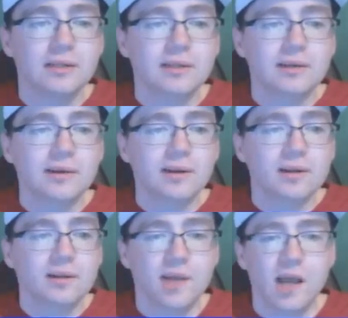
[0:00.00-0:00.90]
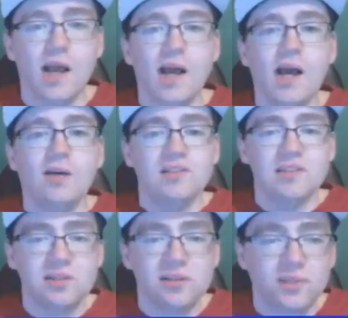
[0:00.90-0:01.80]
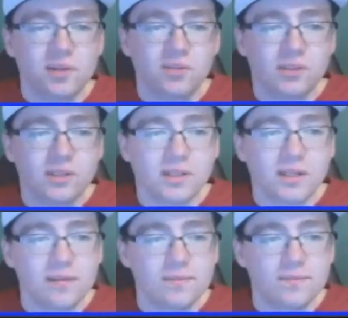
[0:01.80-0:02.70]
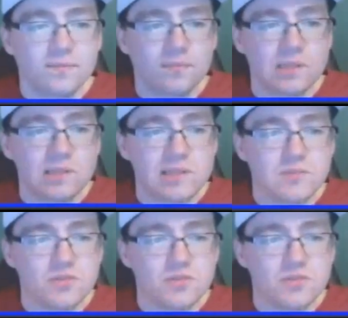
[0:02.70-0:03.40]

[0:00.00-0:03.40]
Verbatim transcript: Alright. Oh, it's a drifting one. Okay. So you have to